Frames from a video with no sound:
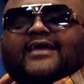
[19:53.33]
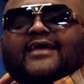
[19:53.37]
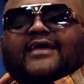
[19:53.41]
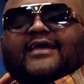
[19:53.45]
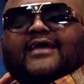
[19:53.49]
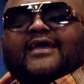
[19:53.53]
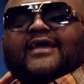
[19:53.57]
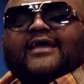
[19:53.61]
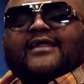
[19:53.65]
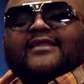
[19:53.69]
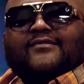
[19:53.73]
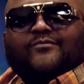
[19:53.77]

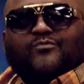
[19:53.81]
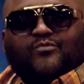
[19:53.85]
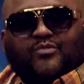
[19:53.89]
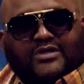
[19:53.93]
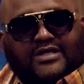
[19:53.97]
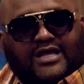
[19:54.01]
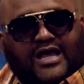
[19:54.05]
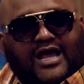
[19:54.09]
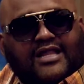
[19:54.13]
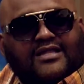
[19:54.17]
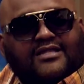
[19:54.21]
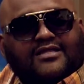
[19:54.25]
And
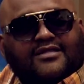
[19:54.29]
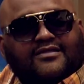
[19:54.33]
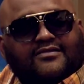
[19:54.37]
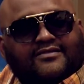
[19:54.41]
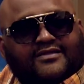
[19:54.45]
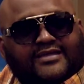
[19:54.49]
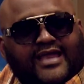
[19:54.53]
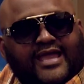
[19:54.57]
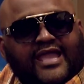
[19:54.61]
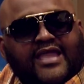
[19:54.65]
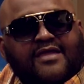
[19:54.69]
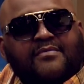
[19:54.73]
I
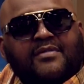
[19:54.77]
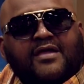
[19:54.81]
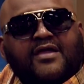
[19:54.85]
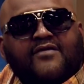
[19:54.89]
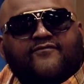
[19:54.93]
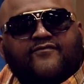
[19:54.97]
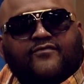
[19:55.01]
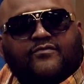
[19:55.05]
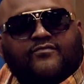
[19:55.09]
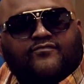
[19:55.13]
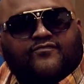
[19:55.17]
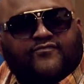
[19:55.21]
came in
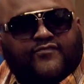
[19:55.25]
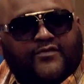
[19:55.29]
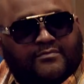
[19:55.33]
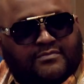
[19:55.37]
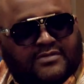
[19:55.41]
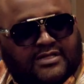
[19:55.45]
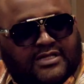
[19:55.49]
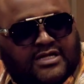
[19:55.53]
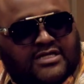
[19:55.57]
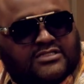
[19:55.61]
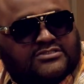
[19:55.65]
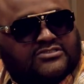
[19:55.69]
from
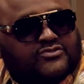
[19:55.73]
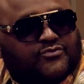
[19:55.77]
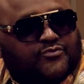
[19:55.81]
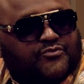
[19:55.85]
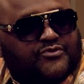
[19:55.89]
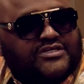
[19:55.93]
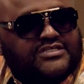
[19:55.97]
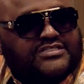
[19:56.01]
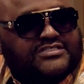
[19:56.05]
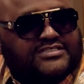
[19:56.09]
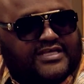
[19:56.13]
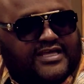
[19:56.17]
lunch,
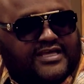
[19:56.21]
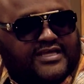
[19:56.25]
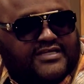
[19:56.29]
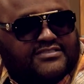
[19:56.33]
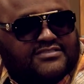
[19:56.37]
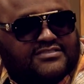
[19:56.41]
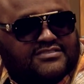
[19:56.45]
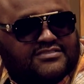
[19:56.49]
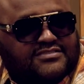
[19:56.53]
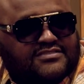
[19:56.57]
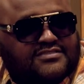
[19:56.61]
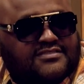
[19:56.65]

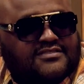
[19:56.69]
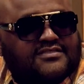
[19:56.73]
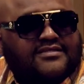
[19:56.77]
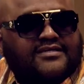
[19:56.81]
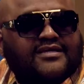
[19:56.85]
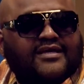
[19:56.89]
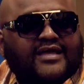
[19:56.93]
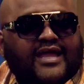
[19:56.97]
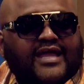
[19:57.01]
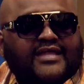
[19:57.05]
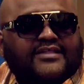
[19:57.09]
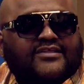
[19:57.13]
recess,
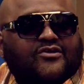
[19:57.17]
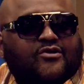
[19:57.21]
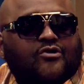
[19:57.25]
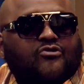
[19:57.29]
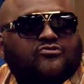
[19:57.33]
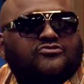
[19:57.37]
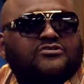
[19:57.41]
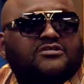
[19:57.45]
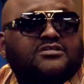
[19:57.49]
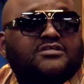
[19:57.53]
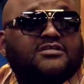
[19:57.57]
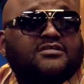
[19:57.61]
had to go
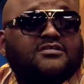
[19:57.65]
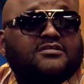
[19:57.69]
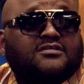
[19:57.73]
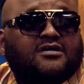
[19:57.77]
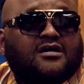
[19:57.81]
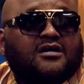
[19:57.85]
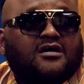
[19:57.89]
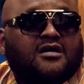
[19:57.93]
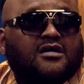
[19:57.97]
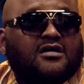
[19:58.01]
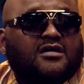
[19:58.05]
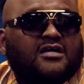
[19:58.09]
to the
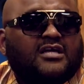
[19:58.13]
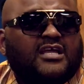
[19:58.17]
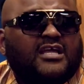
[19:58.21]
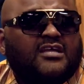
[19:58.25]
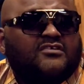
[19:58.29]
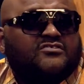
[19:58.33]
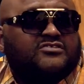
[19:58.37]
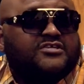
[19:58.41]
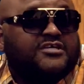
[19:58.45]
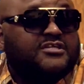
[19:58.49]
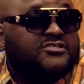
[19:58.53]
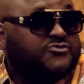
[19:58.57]

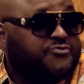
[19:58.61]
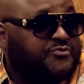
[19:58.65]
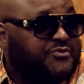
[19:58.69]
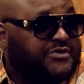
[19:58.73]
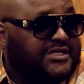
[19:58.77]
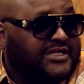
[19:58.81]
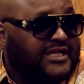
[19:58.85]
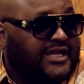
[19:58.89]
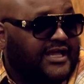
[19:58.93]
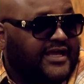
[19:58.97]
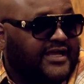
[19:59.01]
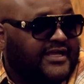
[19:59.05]
history
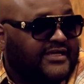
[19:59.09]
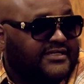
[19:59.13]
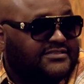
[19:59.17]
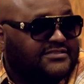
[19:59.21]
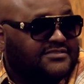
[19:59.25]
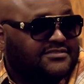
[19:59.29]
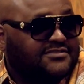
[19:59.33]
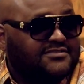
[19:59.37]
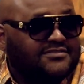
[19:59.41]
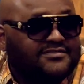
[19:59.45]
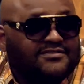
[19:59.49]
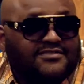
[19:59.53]
class.
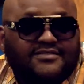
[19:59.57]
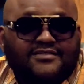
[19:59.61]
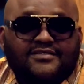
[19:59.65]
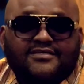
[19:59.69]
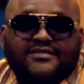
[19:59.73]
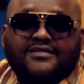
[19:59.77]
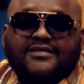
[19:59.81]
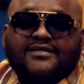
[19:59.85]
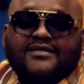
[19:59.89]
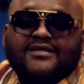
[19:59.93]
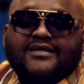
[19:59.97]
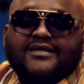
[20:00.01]

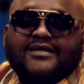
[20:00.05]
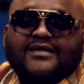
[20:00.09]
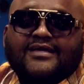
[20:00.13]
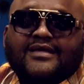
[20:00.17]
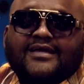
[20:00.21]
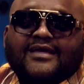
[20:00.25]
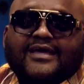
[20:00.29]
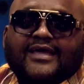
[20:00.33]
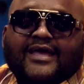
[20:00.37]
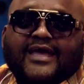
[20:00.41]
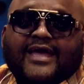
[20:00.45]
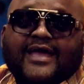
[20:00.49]

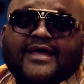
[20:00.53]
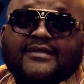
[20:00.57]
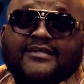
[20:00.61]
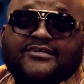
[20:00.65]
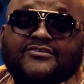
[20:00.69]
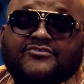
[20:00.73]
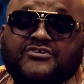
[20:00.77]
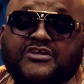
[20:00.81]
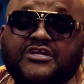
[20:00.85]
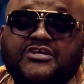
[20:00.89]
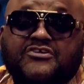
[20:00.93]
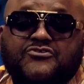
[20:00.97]
And the
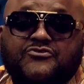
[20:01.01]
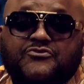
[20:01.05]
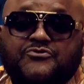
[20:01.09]
teacher